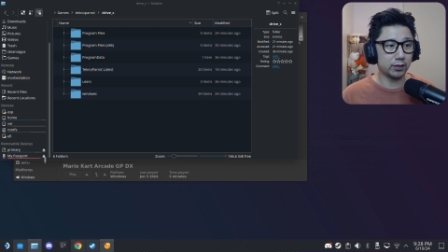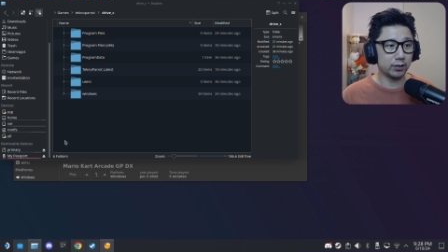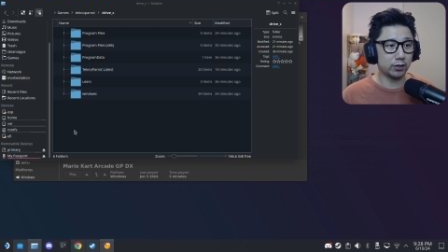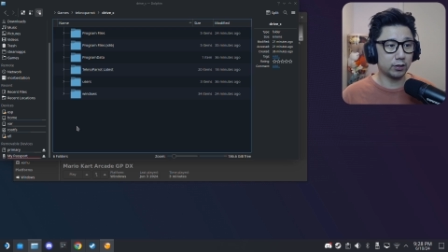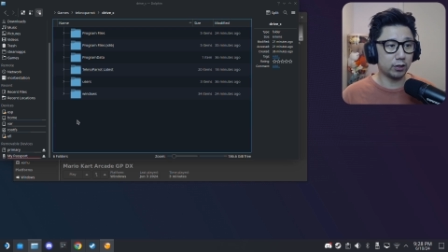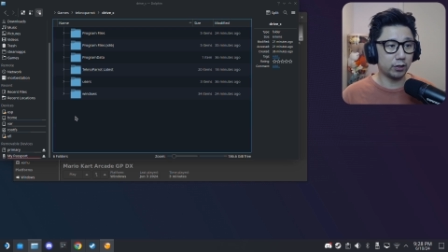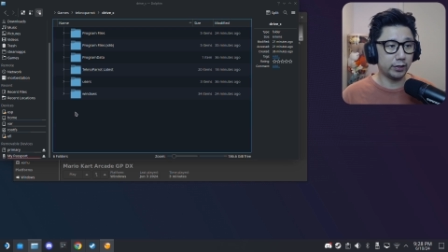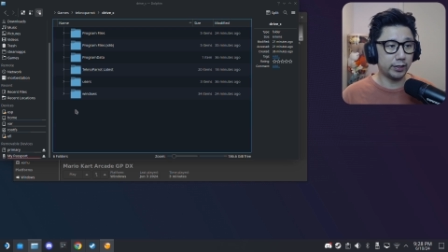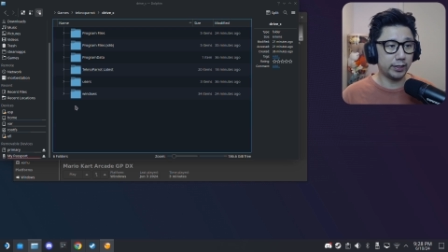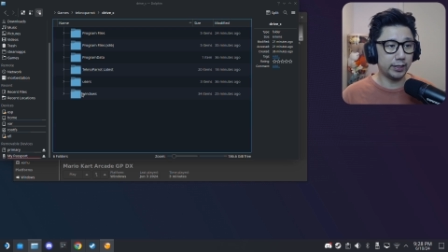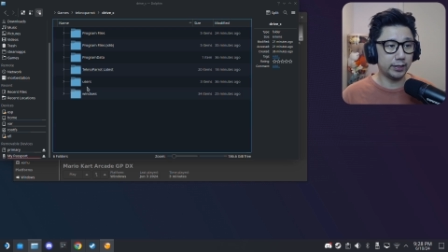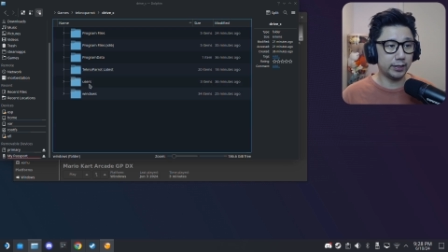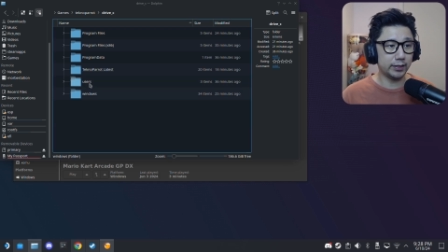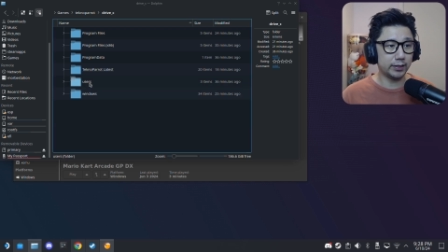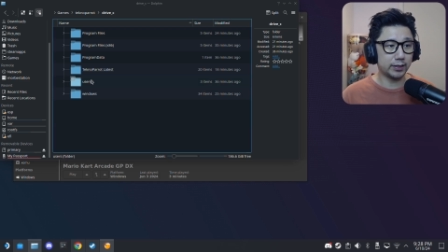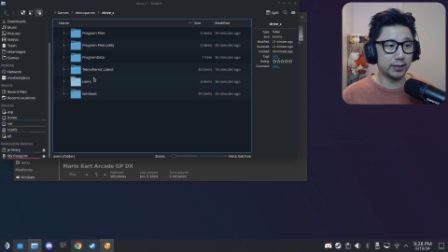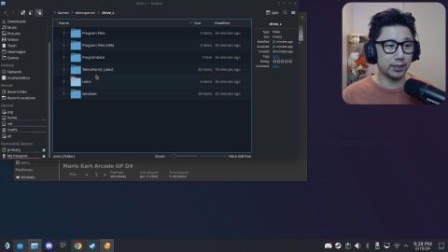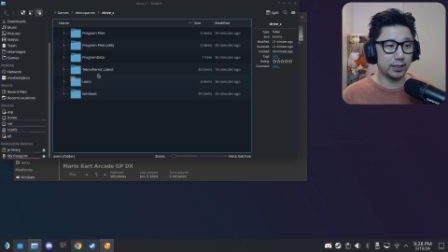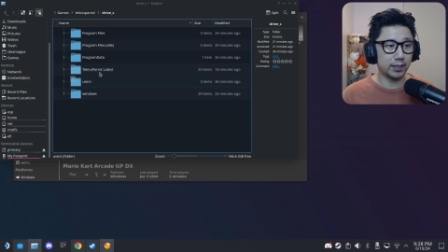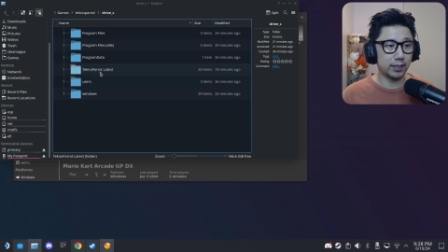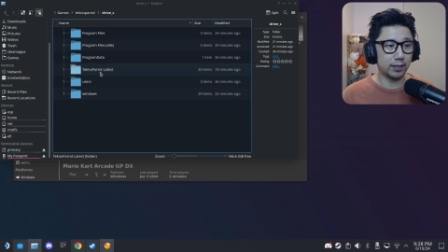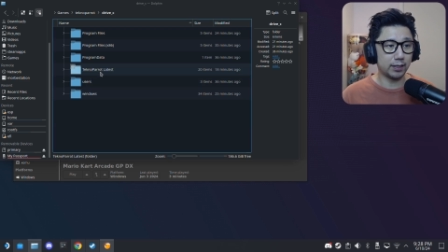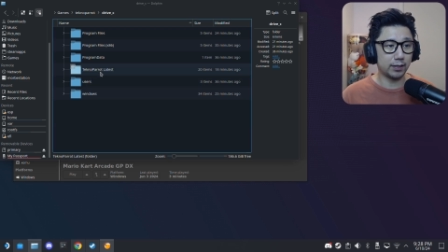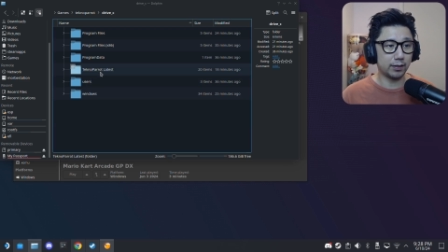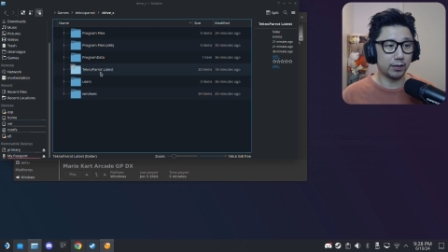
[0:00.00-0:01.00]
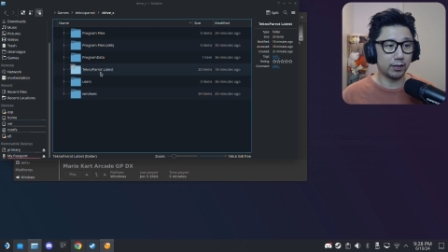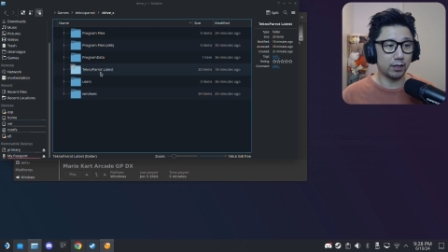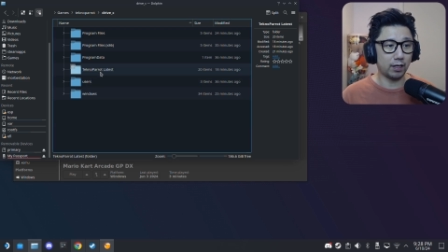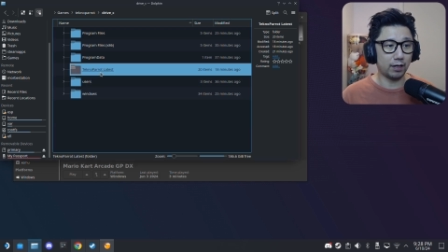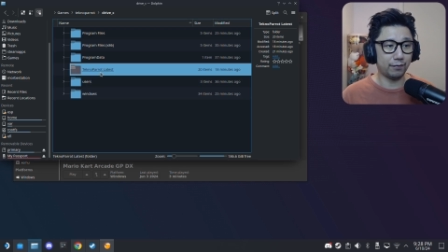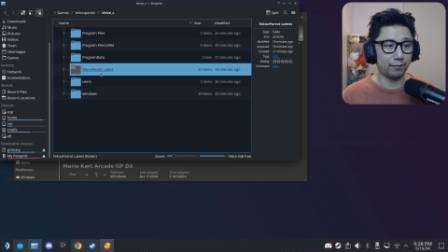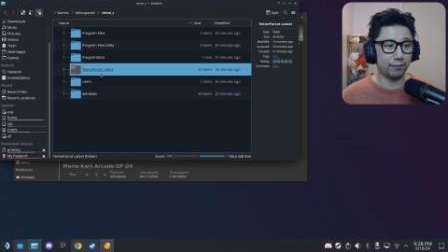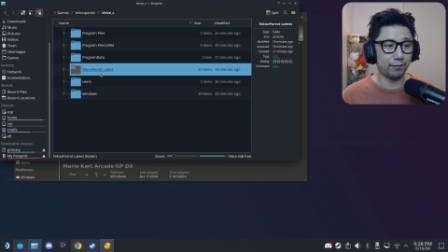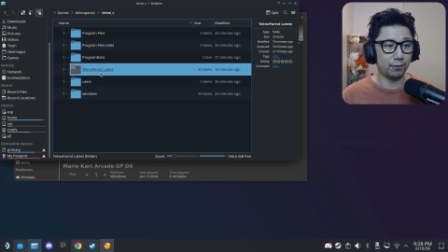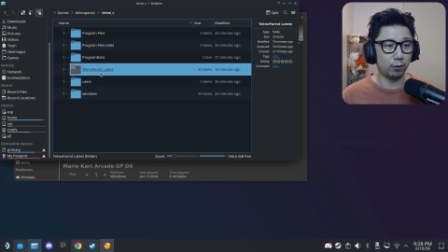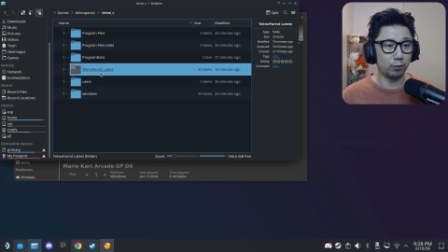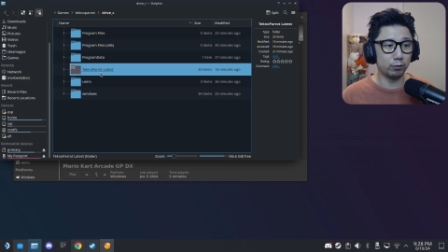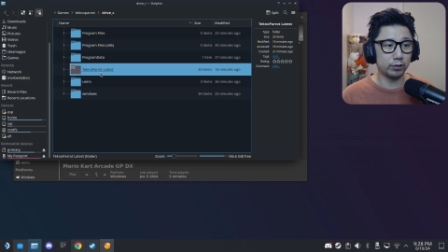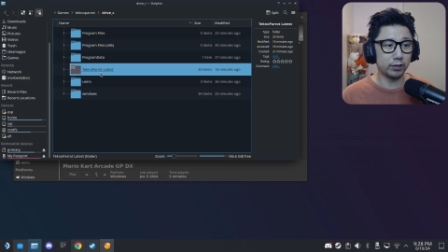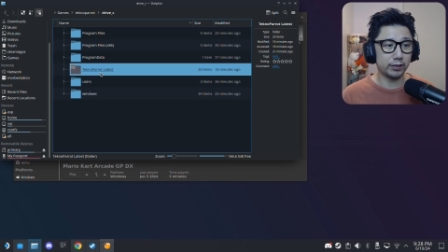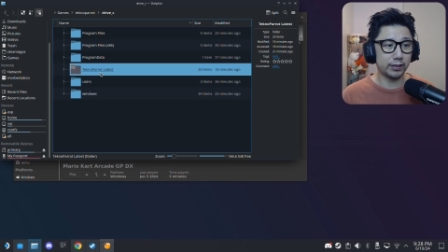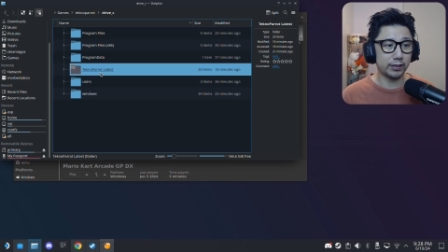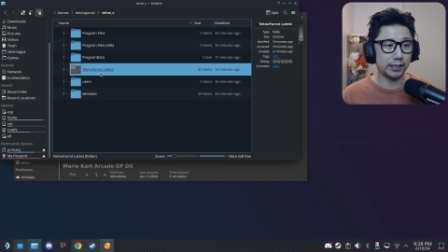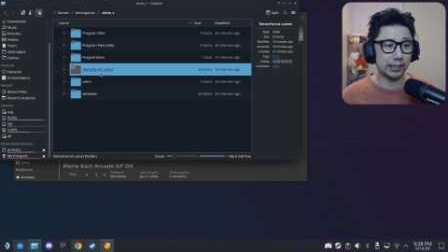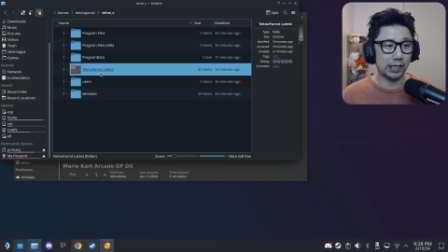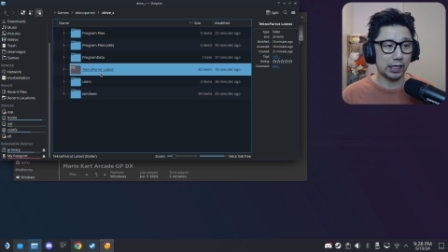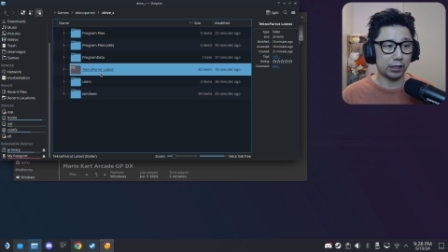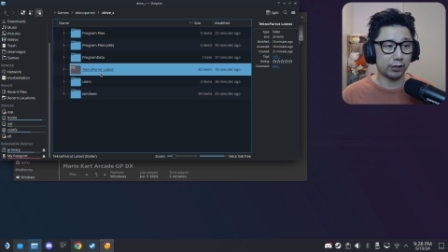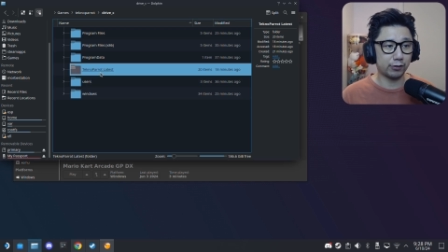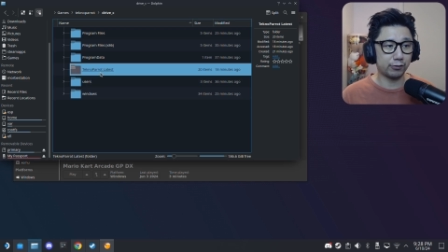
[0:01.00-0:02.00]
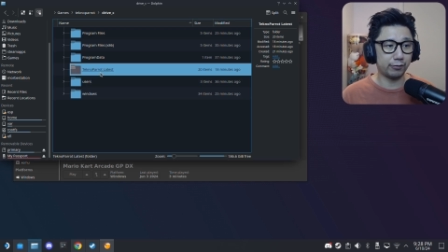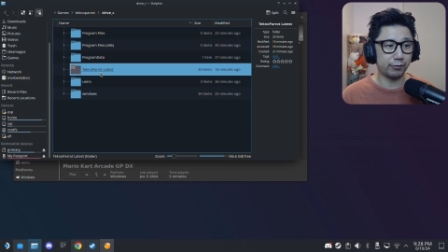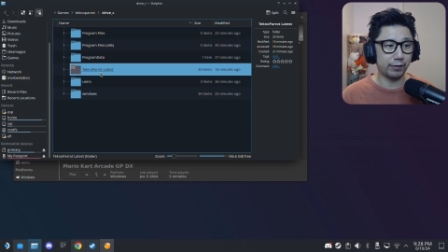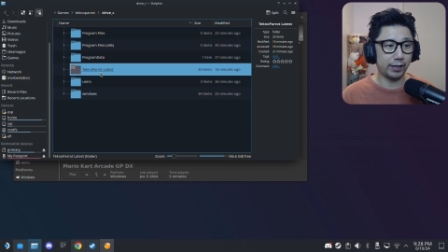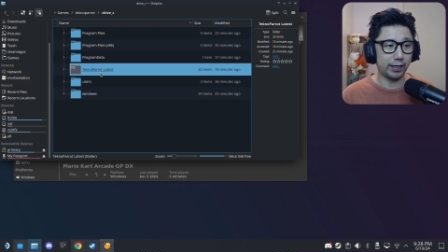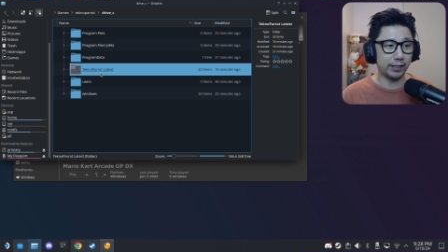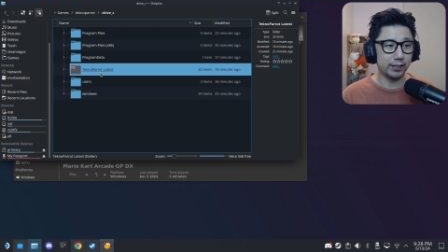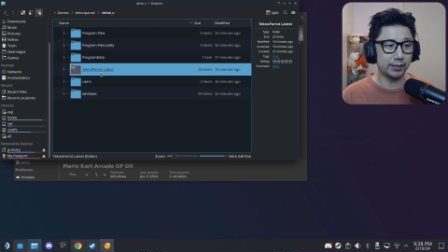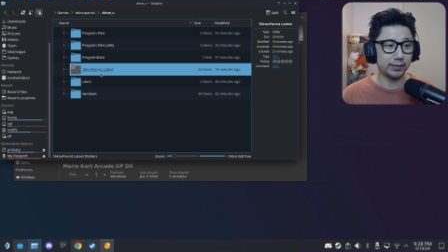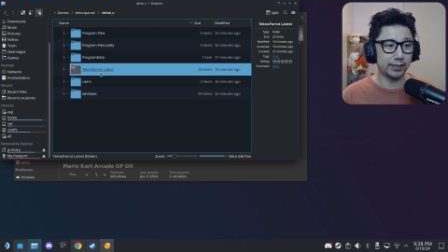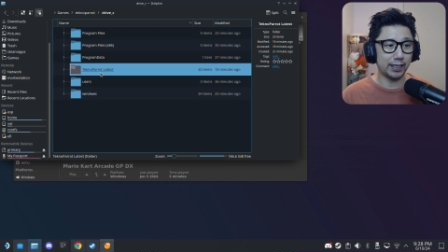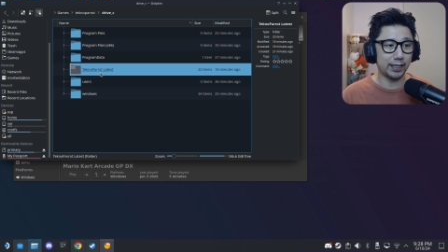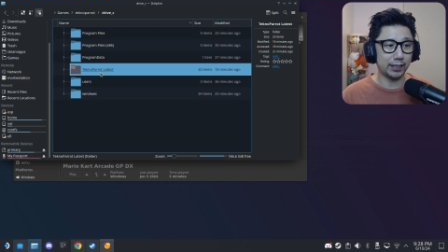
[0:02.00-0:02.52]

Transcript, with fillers: So here's the like folder that I created,